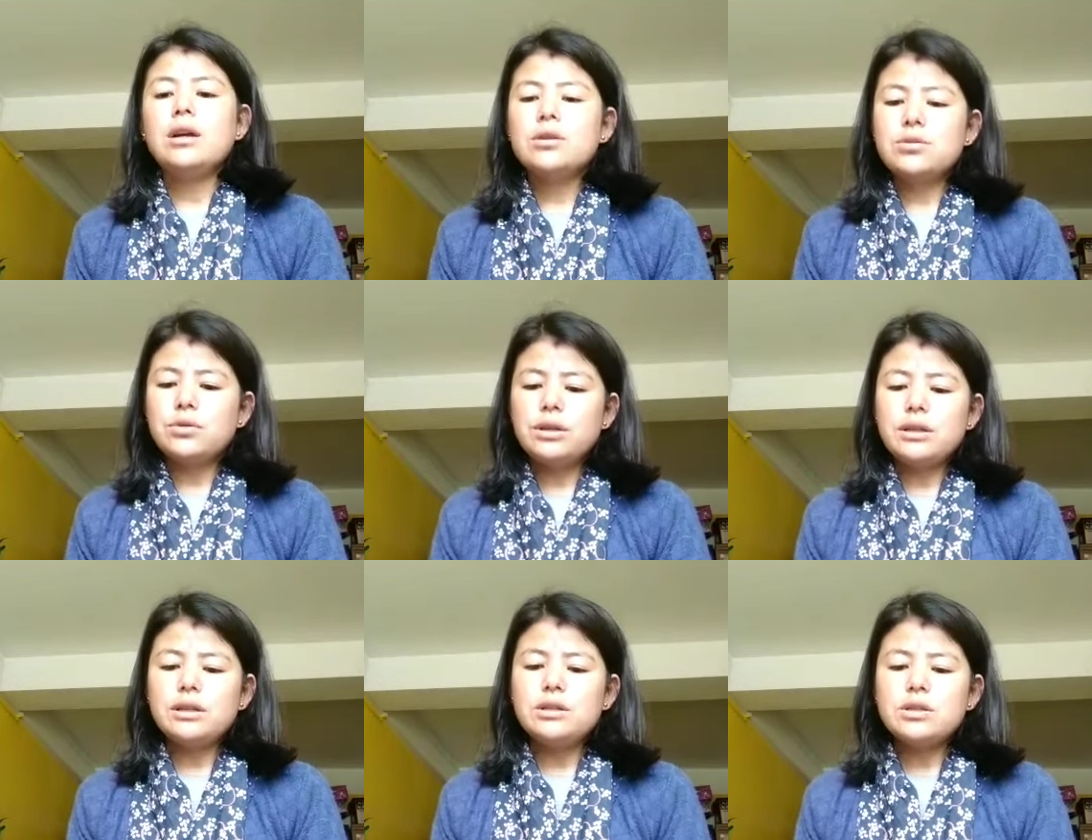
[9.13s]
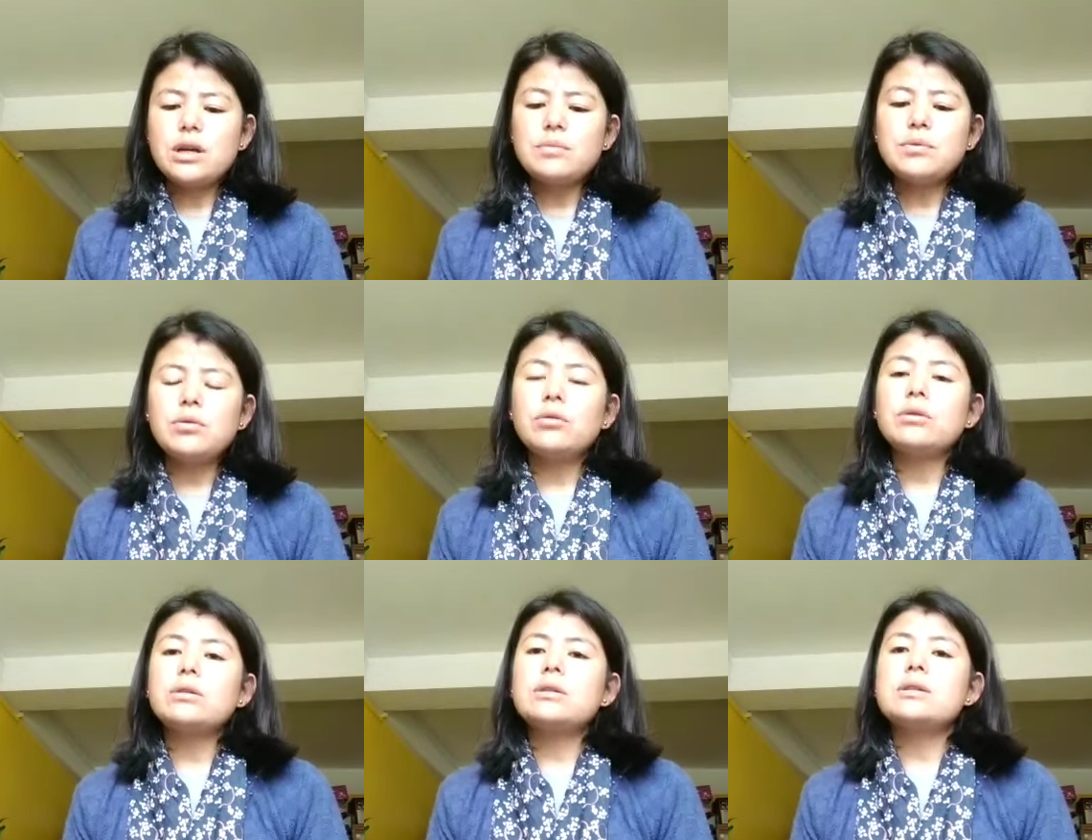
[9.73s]
So in this chapter
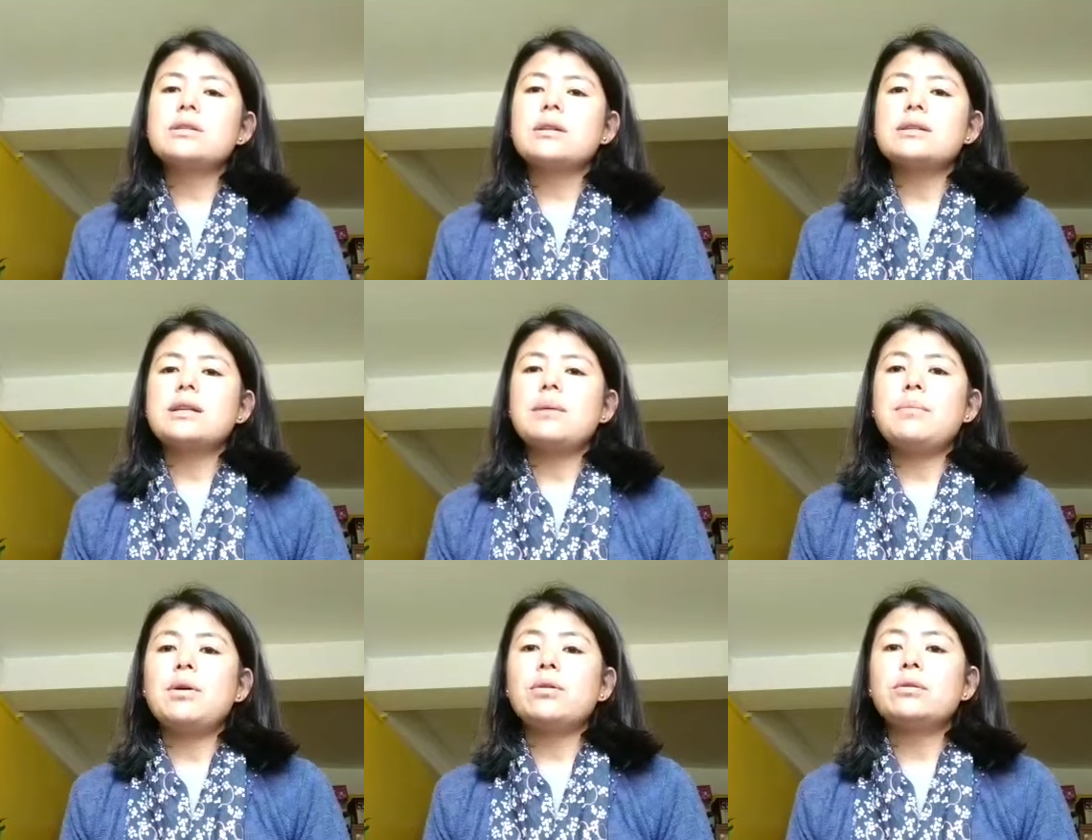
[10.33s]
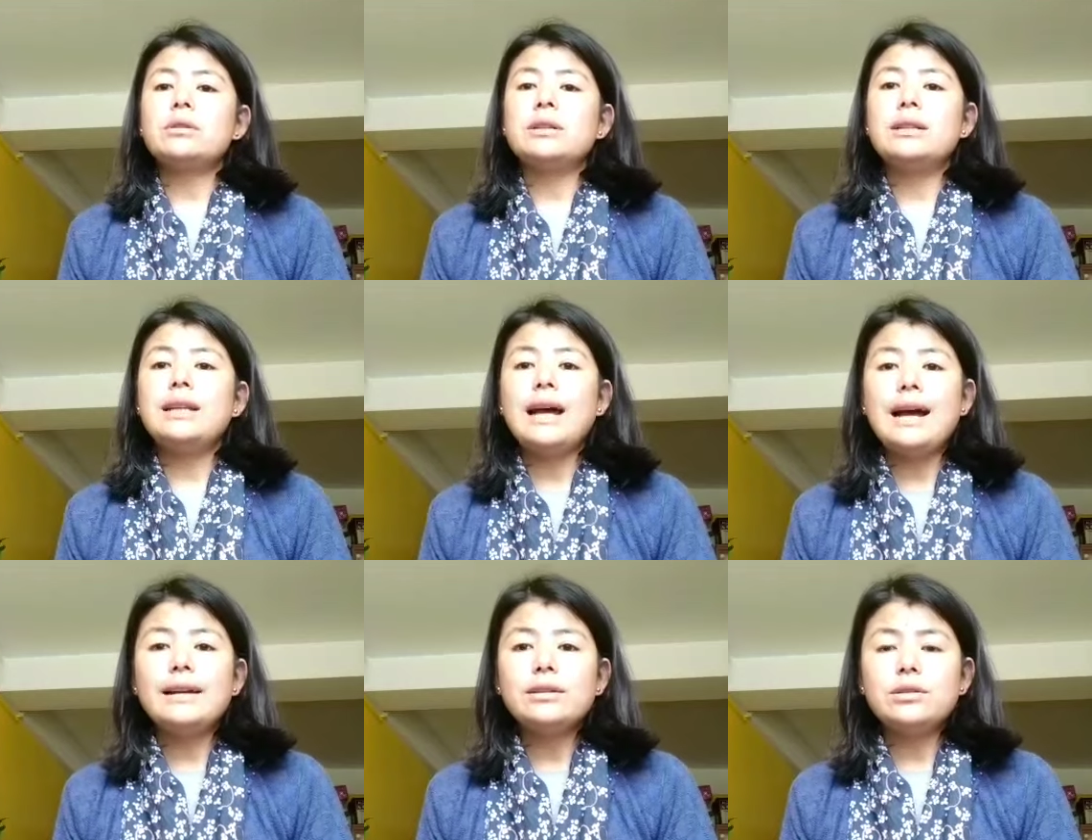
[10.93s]
we're going to discuss about the
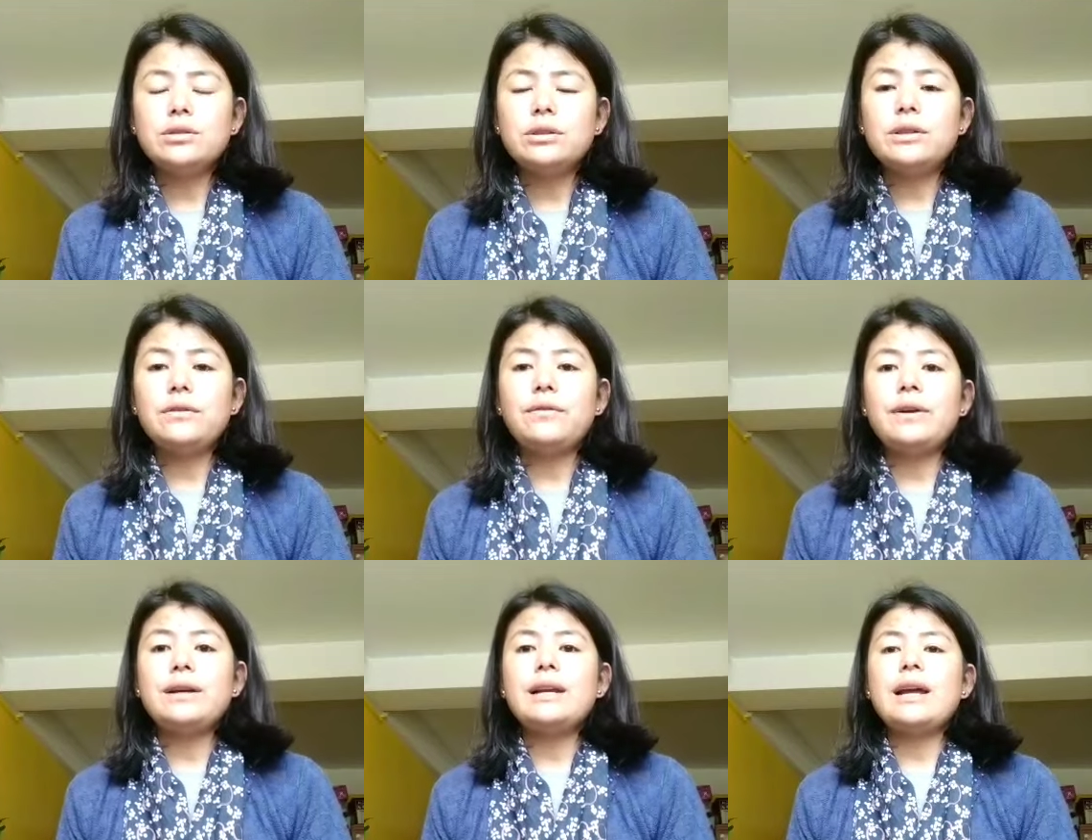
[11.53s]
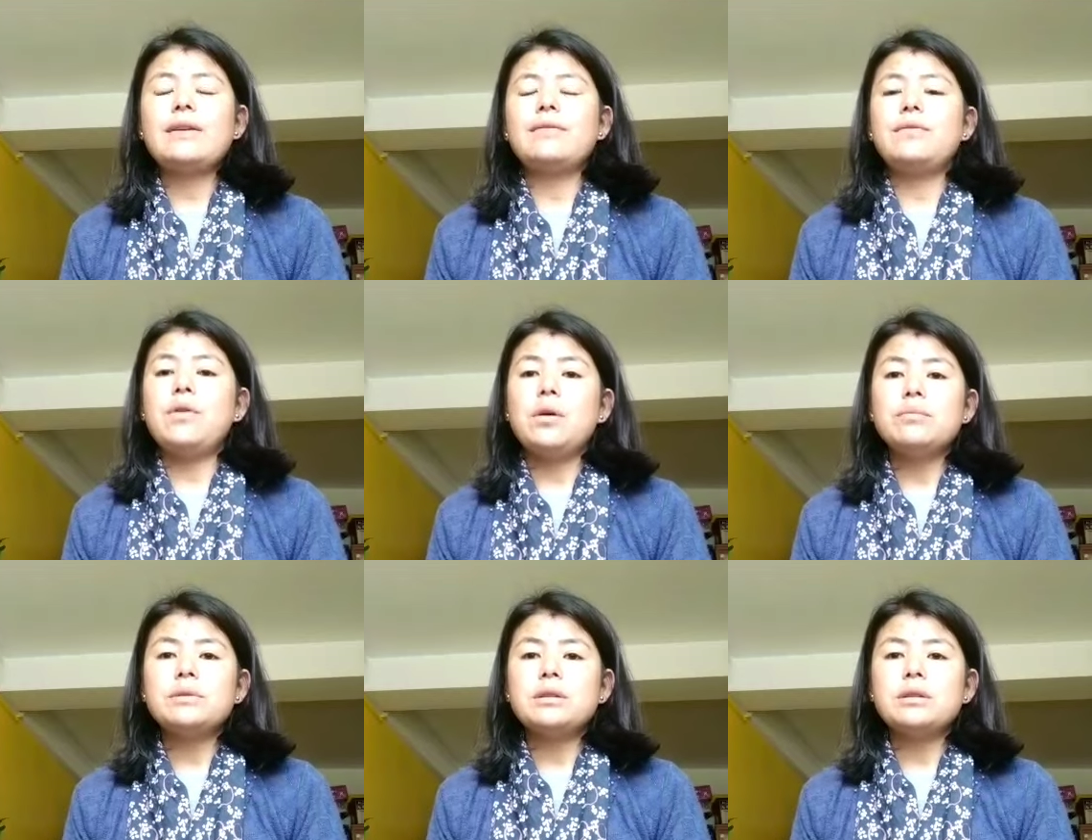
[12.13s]
land, different
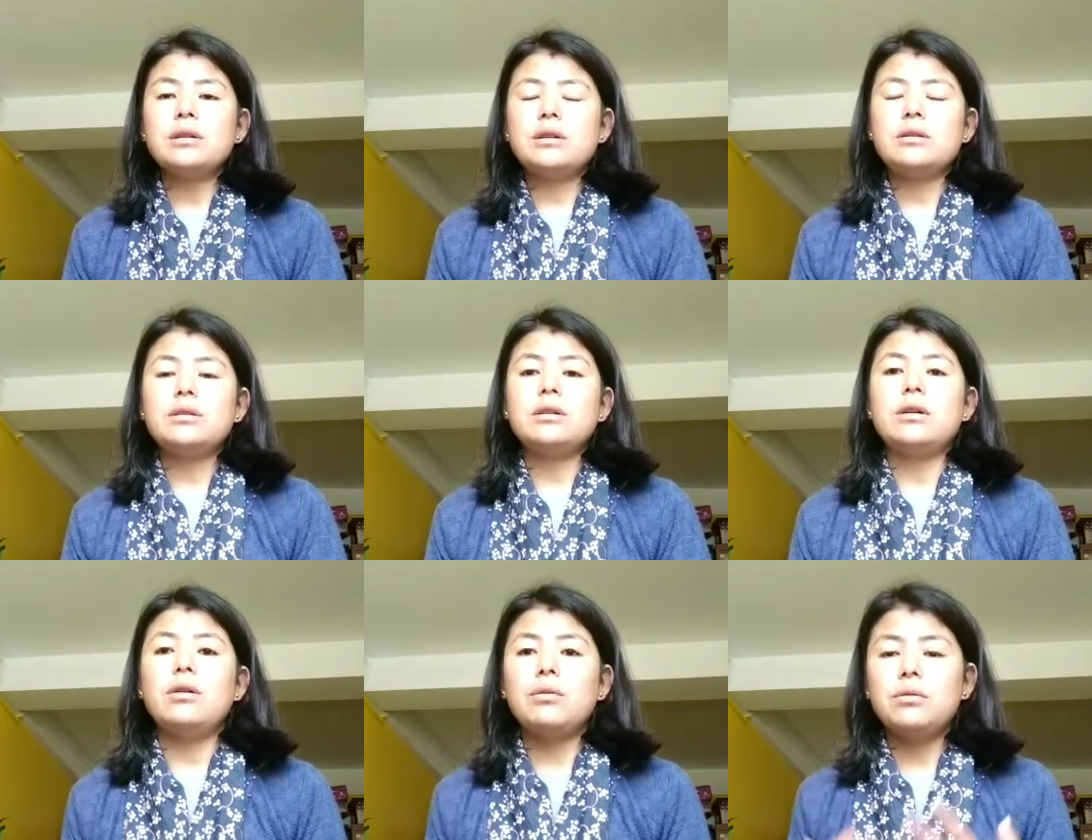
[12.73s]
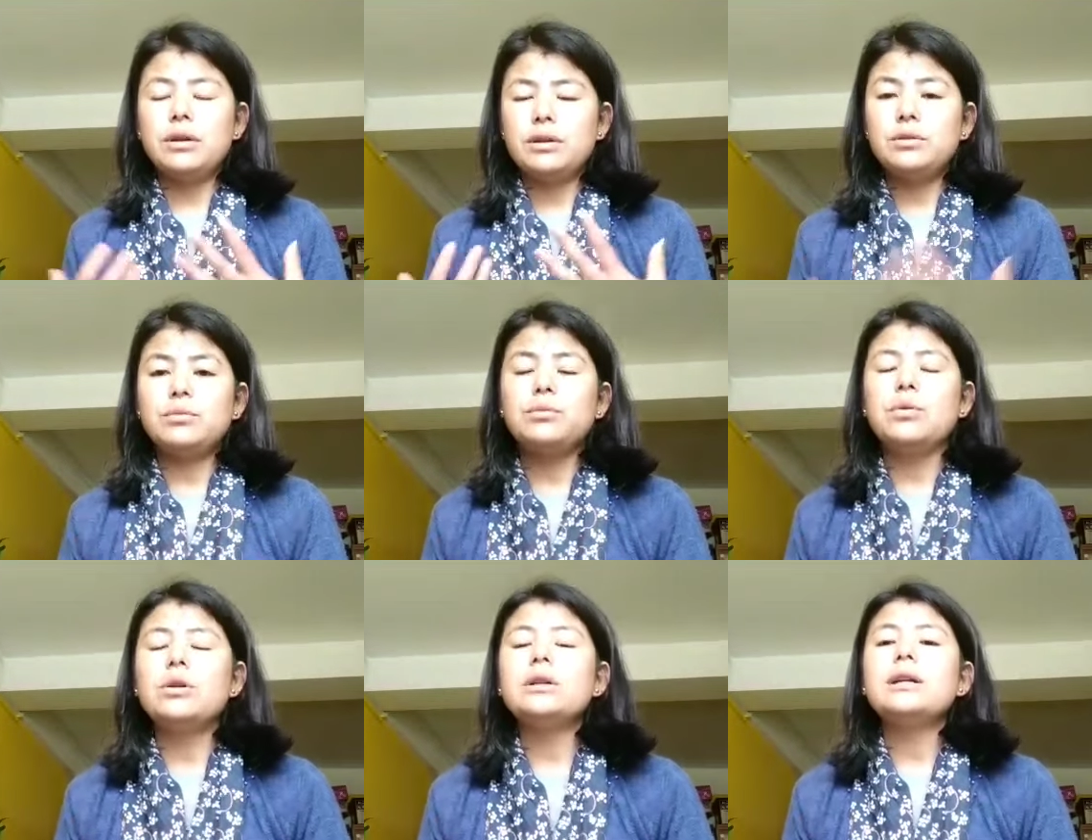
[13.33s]
landforms in
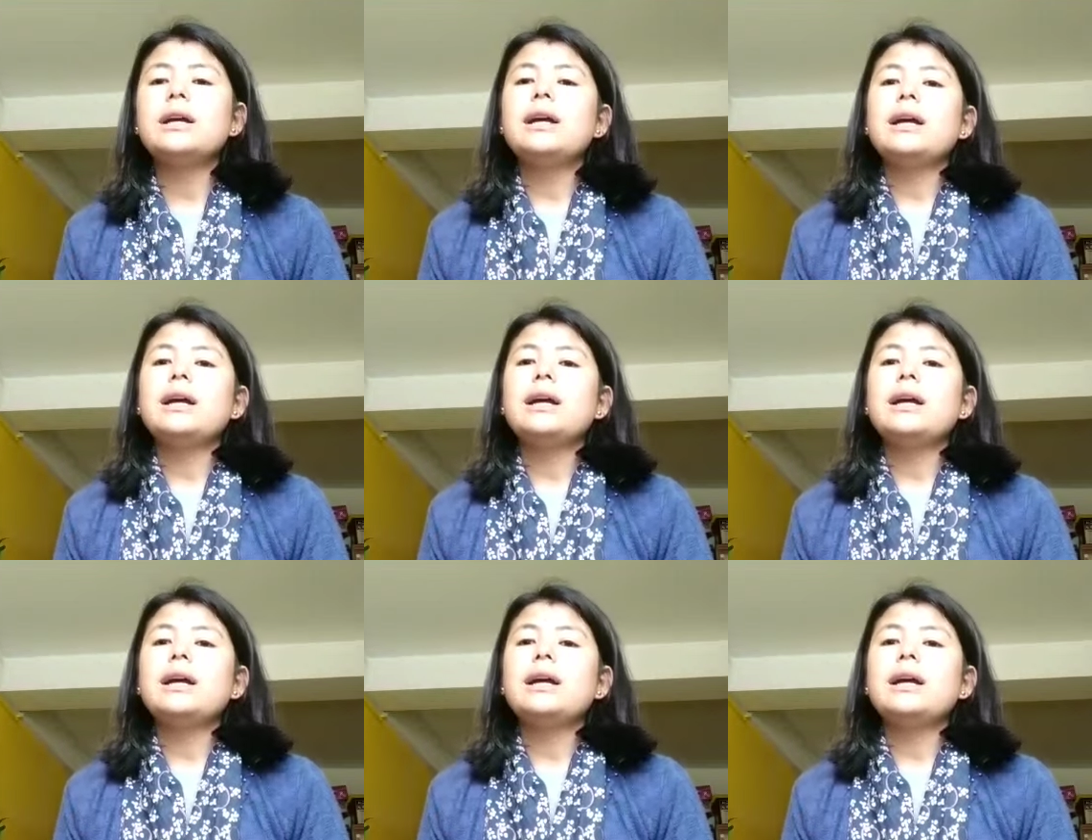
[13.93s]
the world,